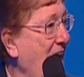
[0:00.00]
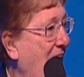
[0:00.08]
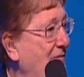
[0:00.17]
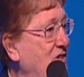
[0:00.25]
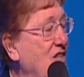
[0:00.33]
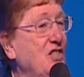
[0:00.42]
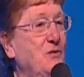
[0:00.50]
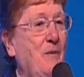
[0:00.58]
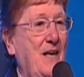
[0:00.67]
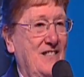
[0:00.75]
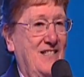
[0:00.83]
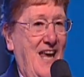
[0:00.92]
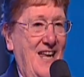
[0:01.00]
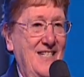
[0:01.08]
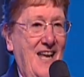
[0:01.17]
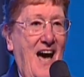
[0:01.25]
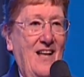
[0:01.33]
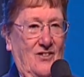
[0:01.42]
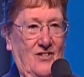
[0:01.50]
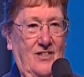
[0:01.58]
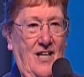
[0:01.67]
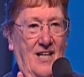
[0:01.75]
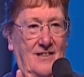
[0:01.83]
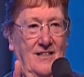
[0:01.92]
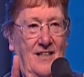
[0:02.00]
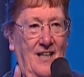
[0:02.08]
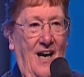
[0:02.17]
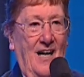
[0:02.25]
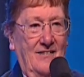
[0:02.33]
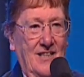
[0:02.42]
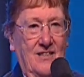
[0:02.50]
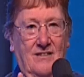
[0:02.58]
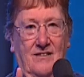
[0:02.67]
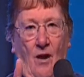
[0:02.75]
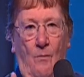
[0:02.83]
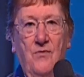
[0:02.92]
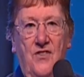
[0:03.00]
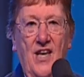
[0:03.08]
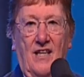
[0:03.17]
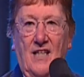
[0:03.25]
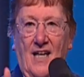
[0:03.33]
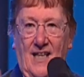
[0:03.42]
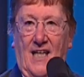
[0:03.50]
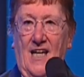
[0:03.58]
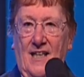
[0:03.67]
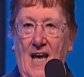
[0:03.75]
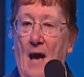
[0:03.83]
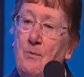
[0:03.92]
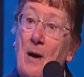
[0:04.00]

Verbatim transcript: I've just spent $10 on, on this dumb thing that I can't get.